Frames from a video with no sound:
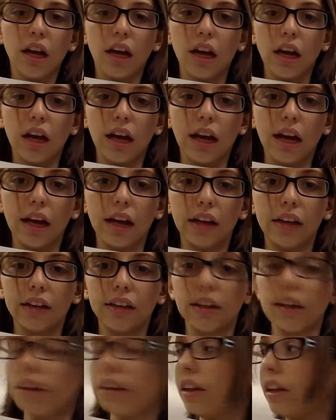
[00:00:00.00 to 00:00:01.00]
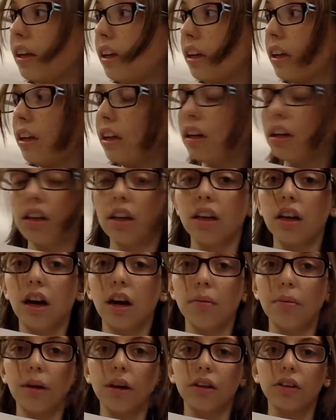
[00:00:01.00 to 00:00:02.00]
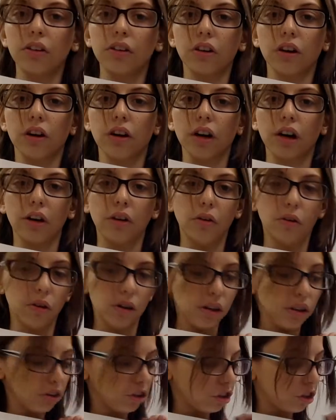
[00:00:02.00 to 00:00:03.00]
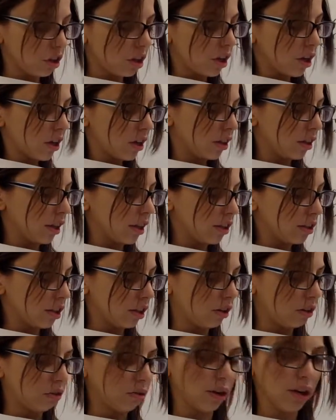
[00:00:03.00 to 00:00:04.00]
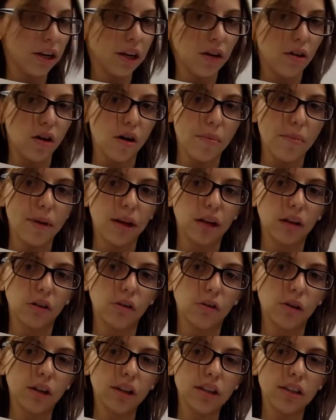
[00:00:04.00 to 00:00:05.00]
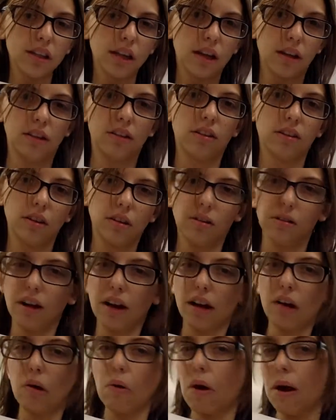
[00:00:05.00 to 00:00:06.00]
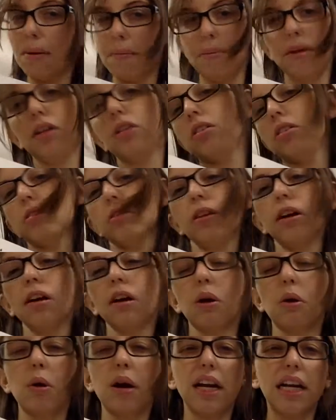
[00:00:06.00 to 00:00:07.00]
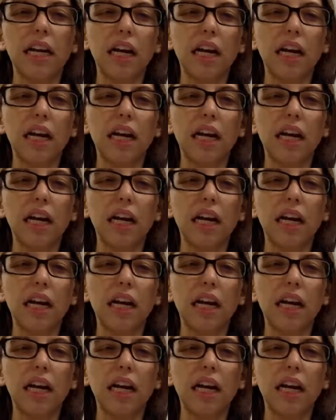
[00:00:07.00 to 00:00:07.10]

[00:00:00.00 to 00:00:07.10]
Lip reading: and the nonmetals are in orange. These in green here are metalloids. They're not quite metals, they're not quite